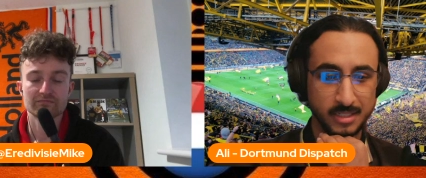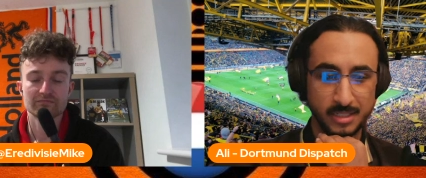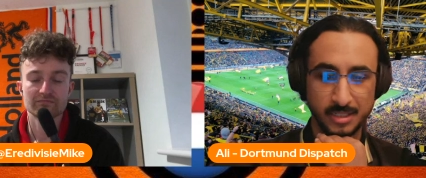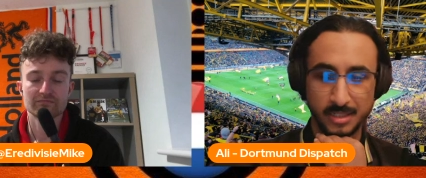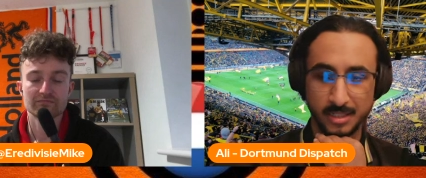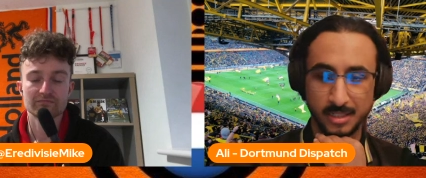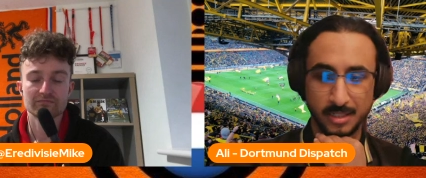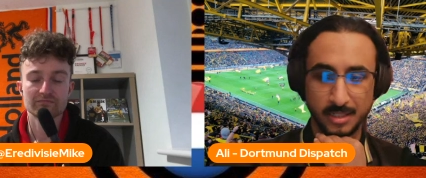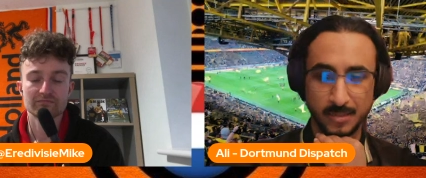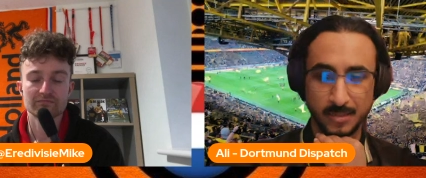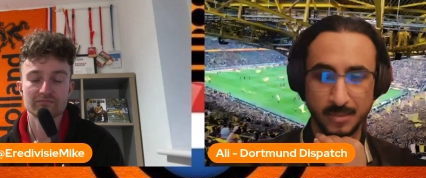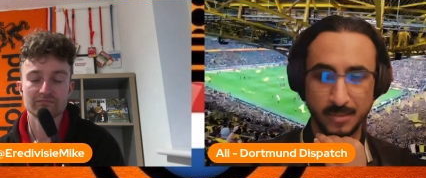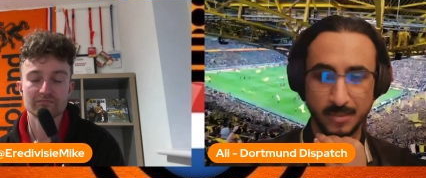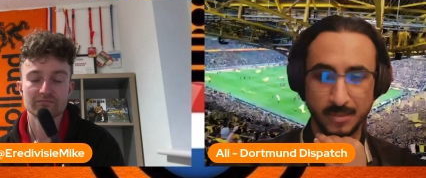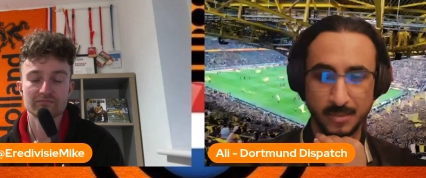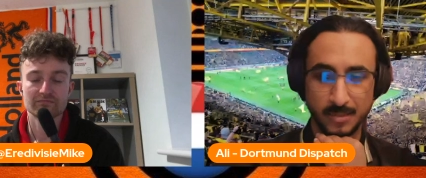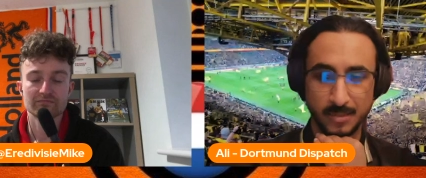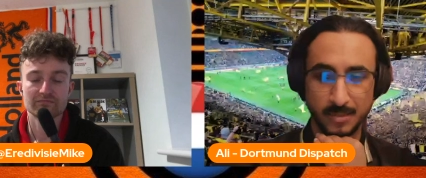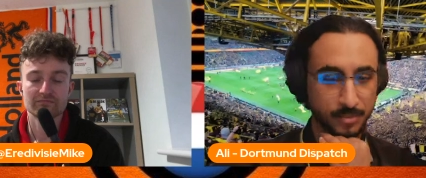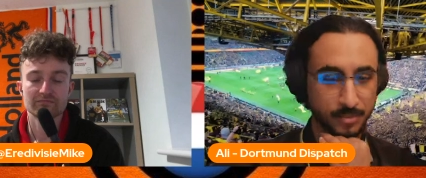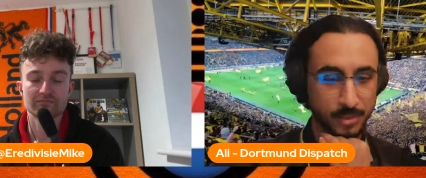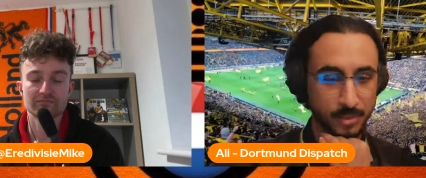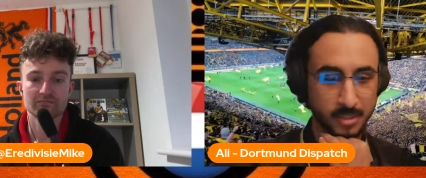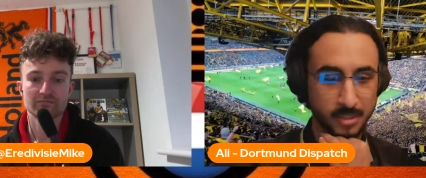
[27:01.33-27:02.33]
Speaker 1: We have a lot of fun on
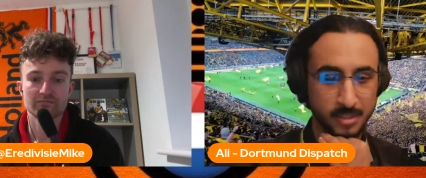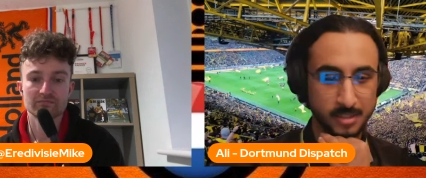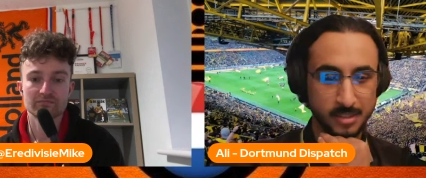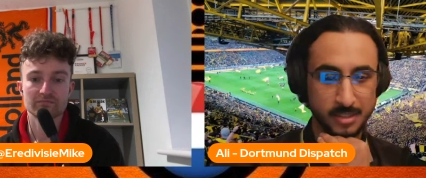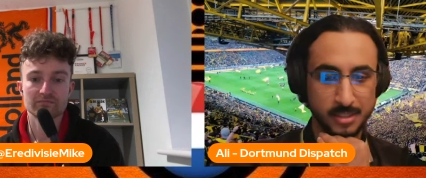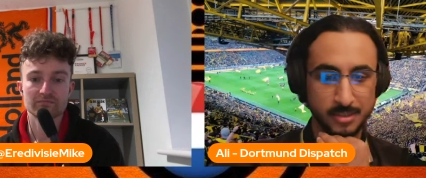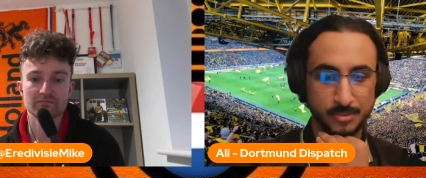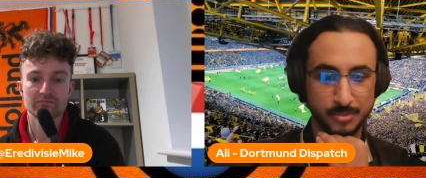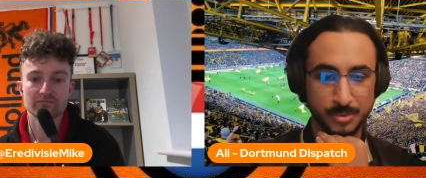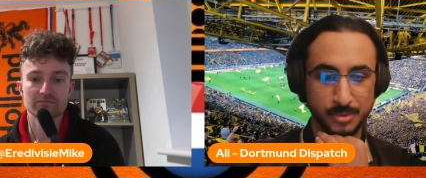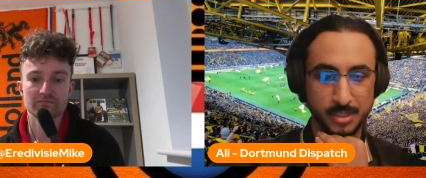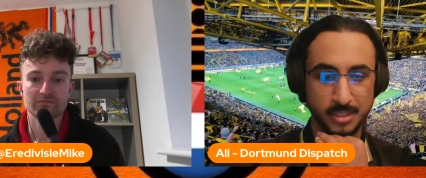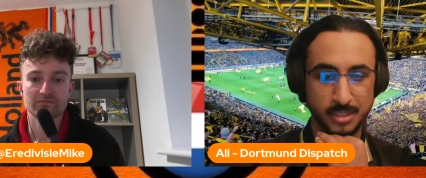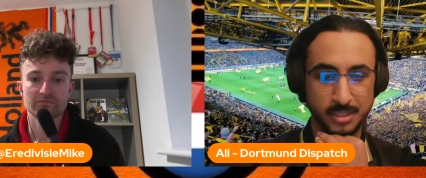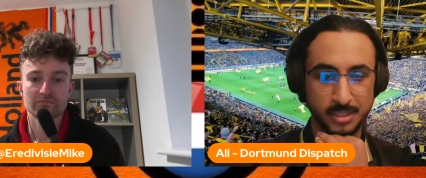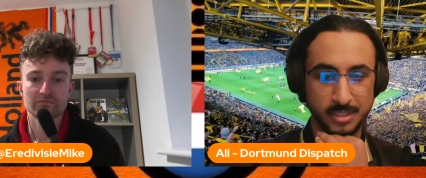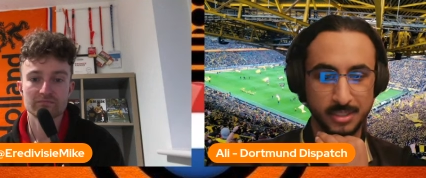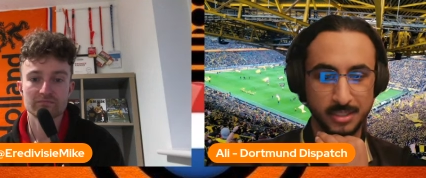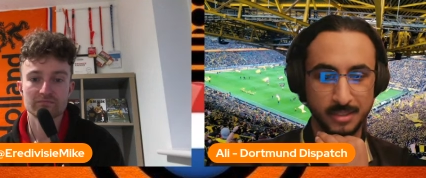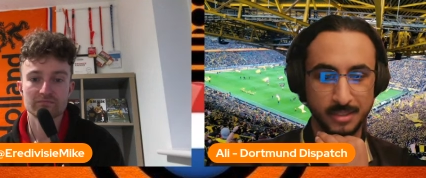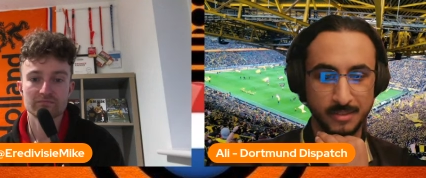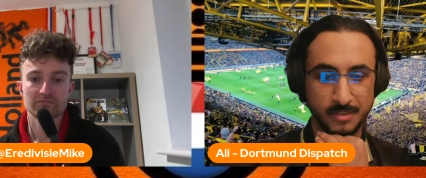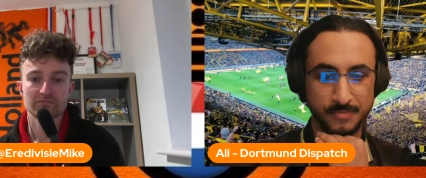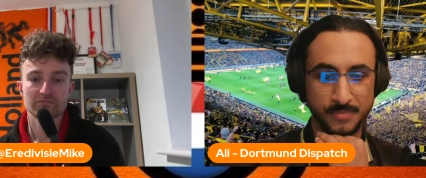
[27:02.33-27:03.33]
there. We
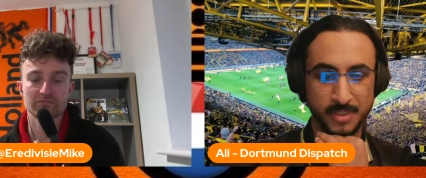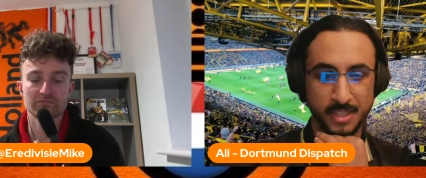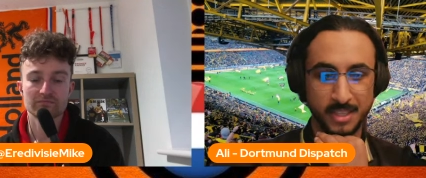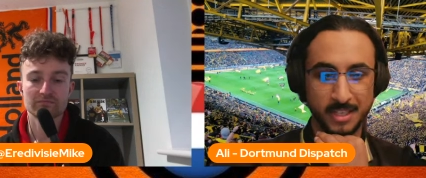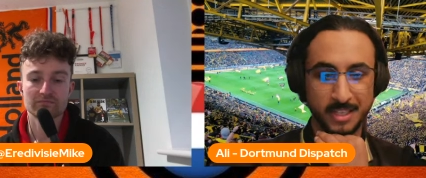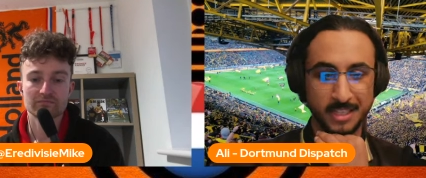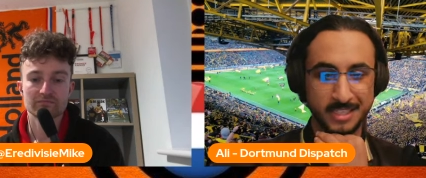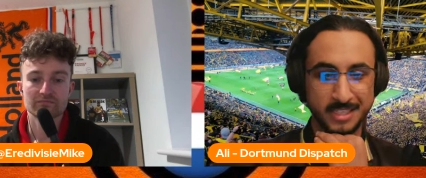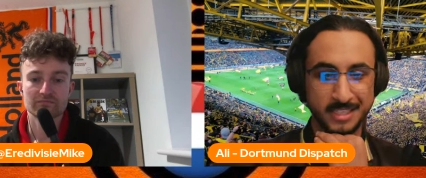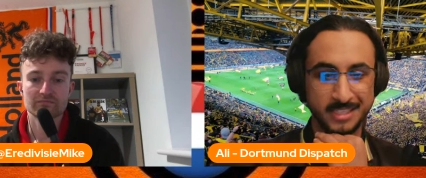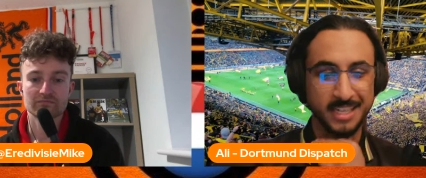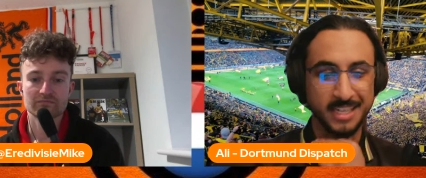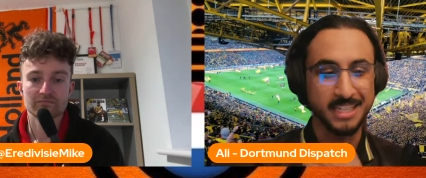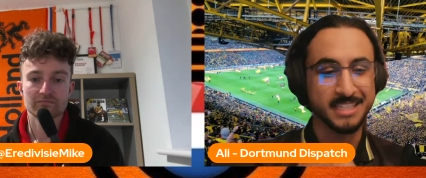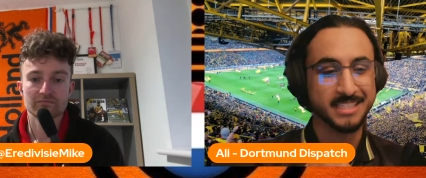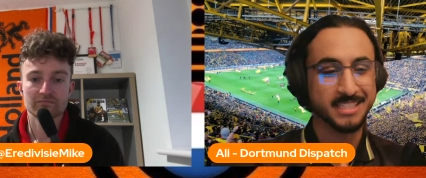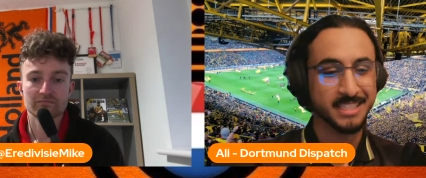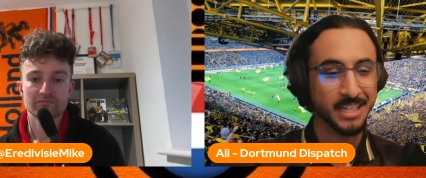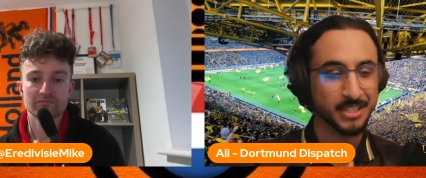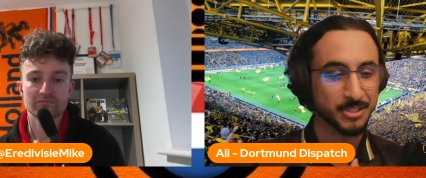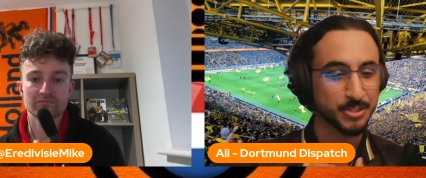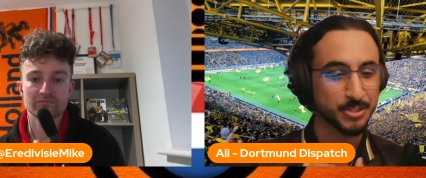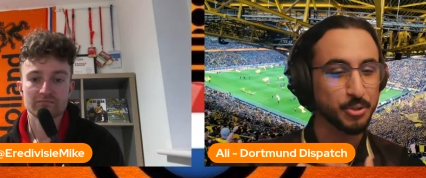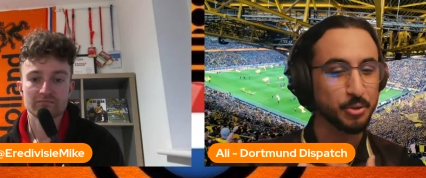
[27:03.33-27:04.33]
it's not so
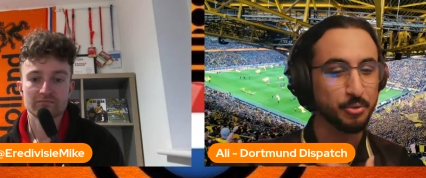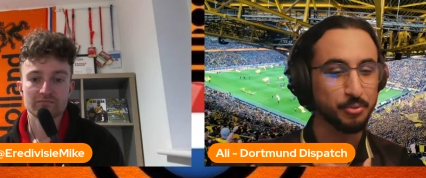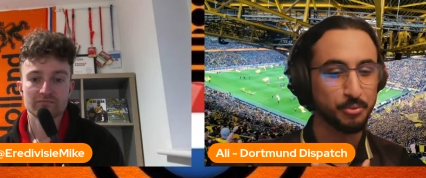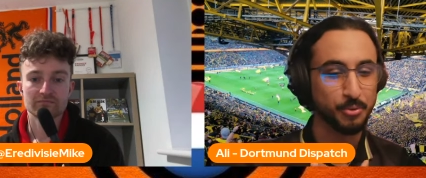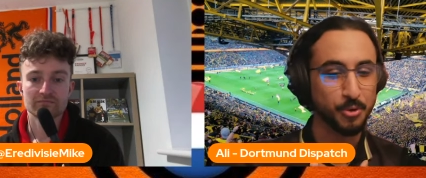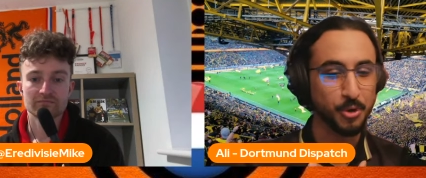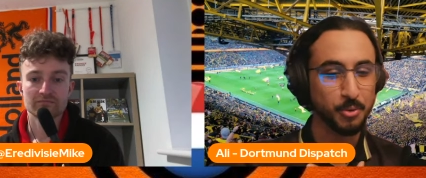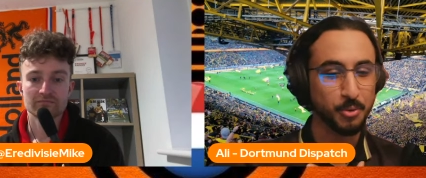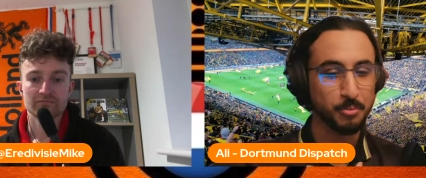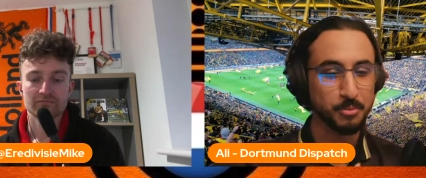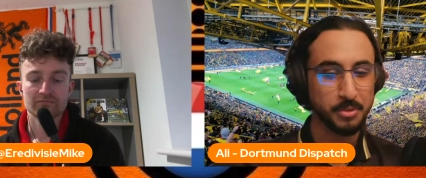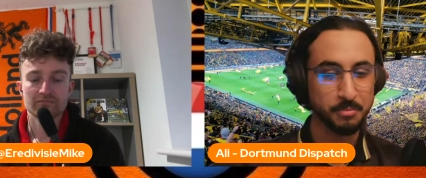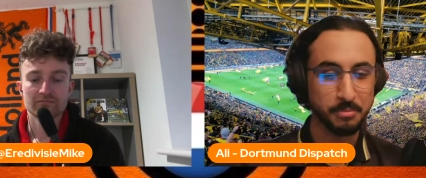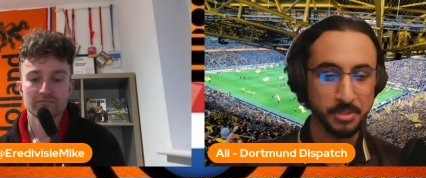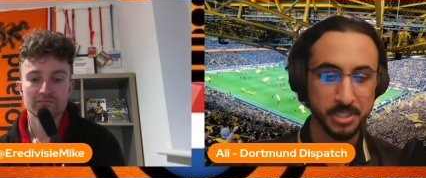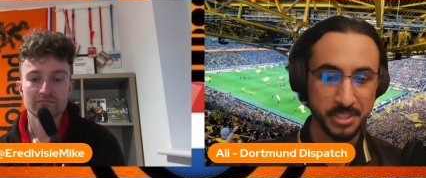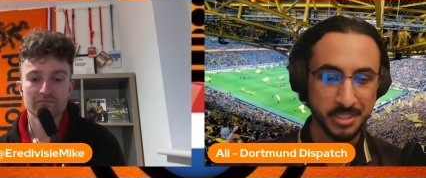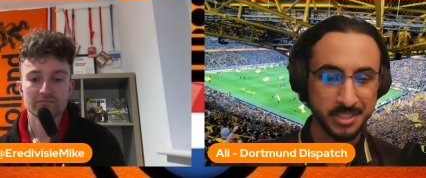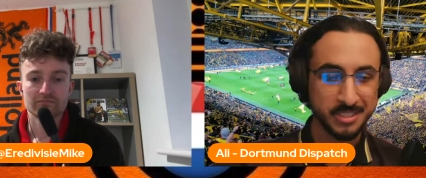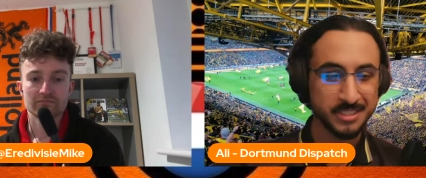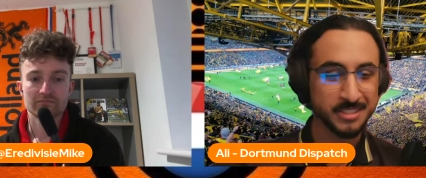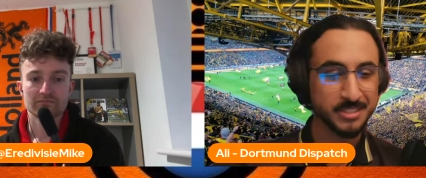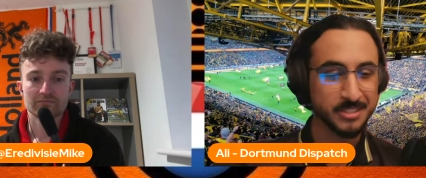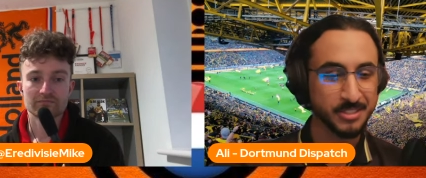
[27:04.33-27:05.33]
formal, but it's
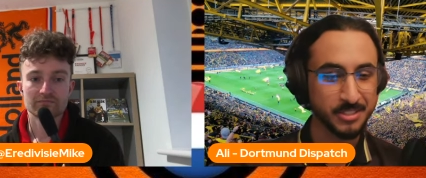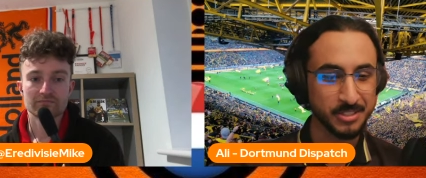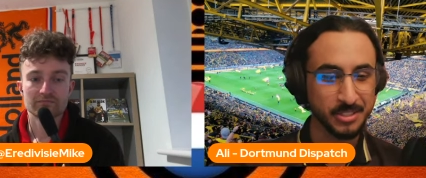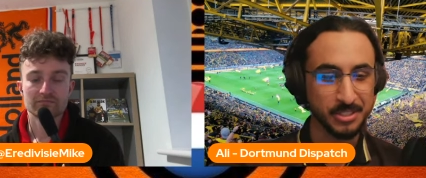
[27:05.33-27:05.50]
still, you know,